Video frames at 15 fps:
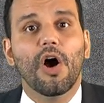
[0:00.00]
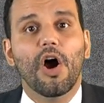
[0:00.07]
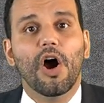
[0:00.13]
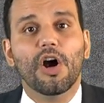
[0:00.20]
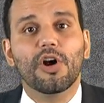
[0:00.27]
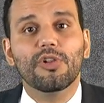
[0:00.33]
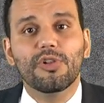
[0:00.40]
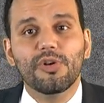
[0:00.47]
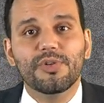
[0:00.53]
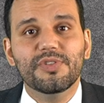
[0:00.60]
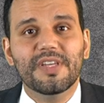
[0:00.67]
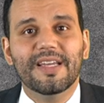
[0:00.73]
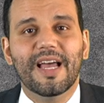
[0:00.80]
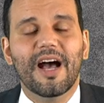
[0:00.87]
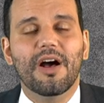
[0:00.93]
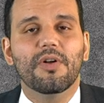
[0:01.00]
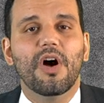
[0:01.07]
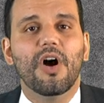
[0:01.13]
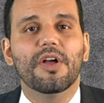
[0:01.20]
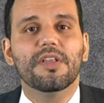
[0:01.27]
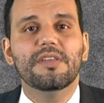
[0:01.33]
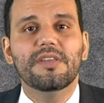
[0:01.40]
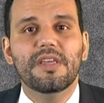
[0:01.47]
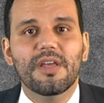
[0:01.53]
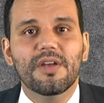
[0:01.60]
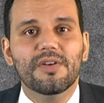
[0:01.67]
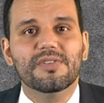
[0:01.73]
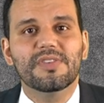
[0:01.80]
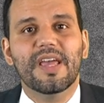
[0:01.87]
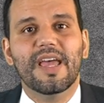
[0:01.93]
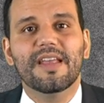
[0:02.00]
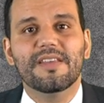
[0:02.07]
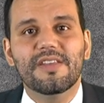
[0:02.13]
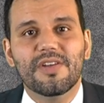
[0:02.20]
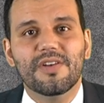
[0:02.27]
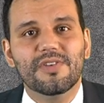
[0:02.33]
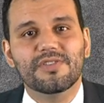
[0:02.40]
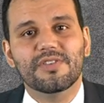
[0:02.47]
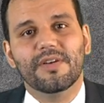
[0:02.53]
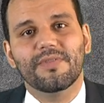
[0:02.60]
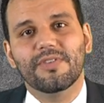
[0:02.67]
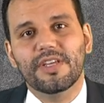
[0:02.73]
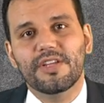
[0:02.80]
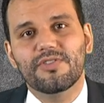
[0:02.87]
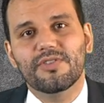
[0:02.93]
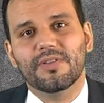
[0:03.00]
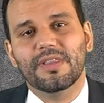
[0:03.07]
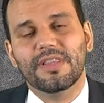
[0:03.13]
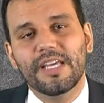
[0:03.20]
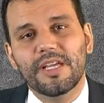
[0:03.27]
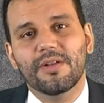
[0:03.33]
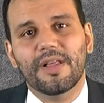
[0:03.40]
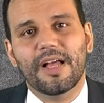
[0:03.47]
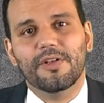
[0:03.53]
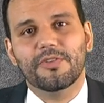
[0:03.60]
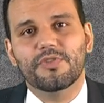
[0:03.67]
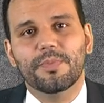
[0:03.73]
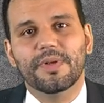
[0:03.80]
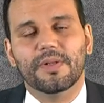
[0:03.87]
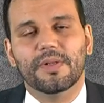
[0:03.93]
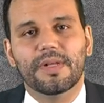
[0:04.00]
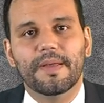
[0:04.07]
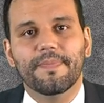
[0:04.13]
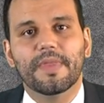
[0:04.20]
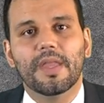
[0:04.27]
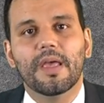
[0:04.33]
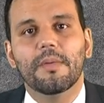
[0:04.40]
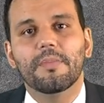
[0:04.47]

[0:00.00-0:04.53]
are losing out on years and years of legal eligibility